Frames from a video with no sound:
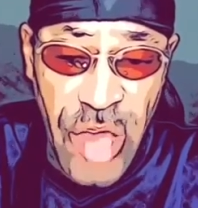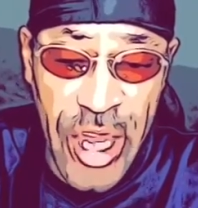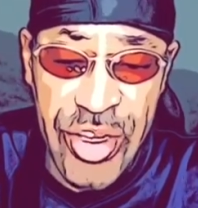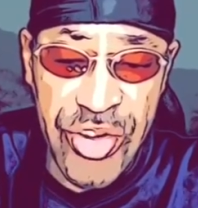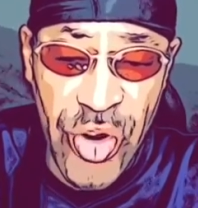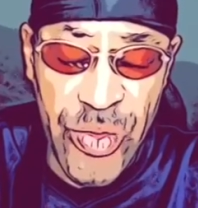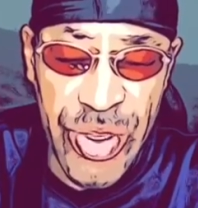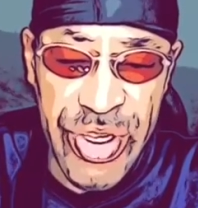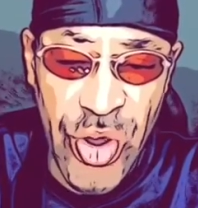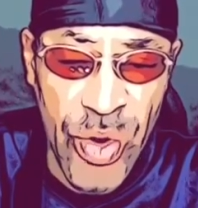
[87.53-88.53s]
I just don't
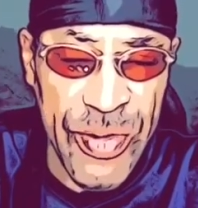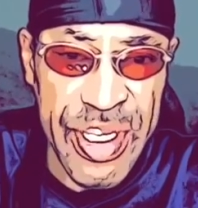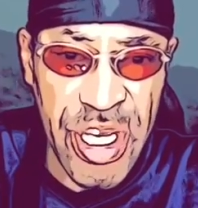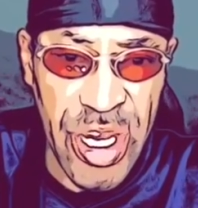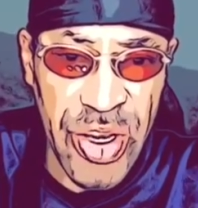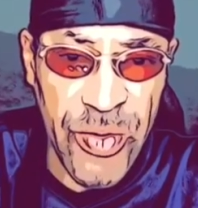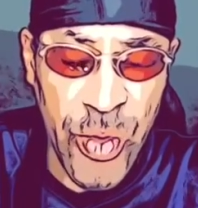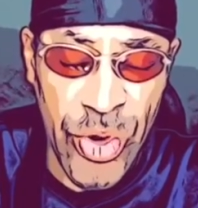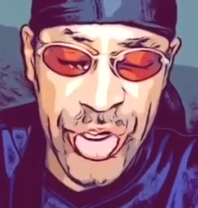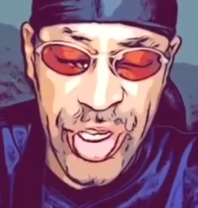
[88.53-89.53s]
really know if he's got enough
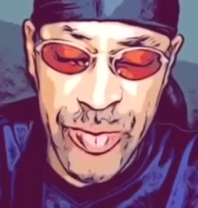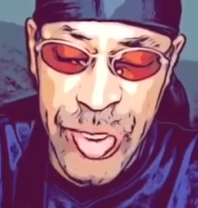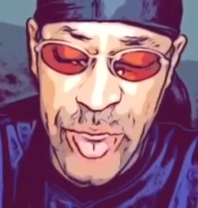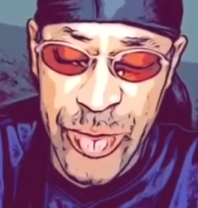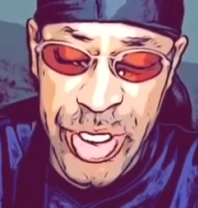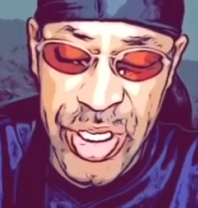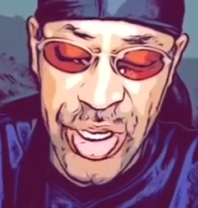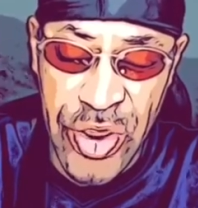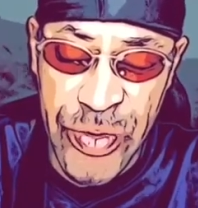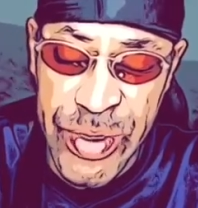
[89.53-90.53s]
horse to compete with these
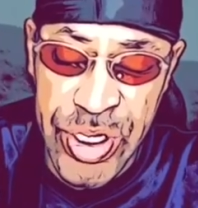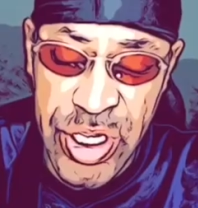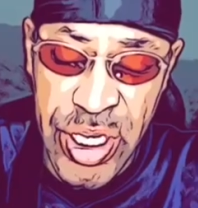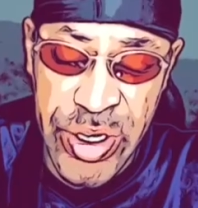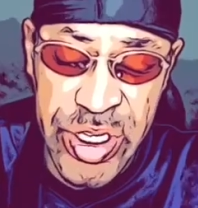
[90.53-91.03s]
other ones here.